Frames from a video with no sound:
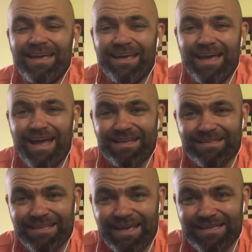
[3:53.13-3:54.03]

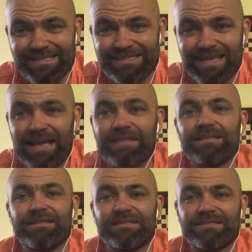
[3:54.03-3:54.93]
acted
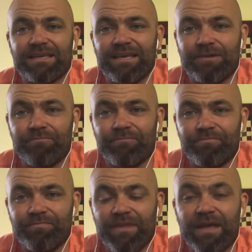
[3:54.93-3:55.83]
exactly the same
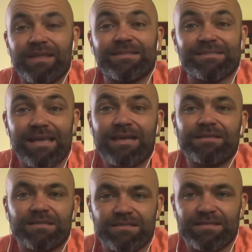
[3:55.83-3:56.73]
at exactly
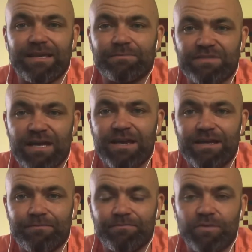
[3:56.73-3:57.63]
the same
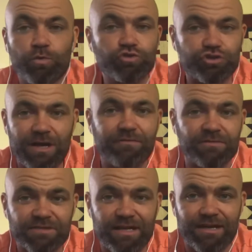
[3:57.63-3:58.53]
time. No
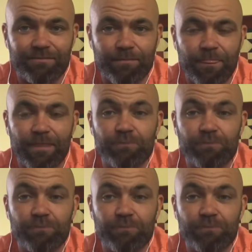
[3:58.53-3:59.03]
travel time. It was